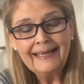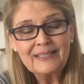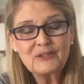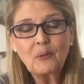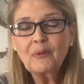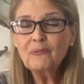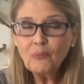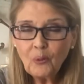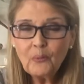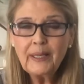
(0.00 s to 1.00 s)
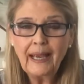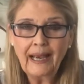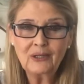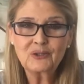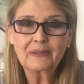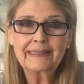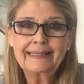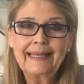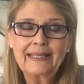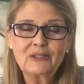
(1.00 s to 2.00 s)
So before we actually
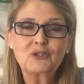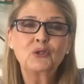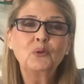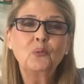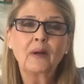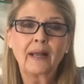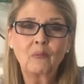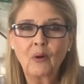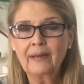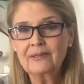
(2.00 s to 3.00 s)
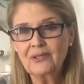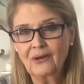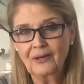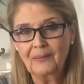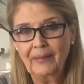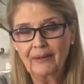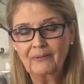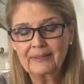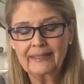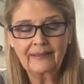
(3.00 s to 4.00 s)
get to what I want to talk
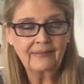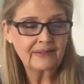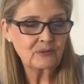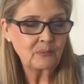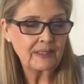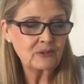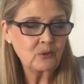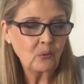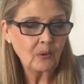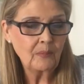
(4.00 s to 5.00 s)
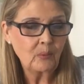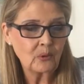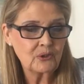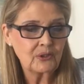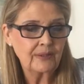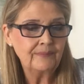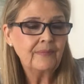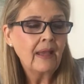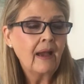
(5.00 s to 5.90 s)
about in this week's Torah portion,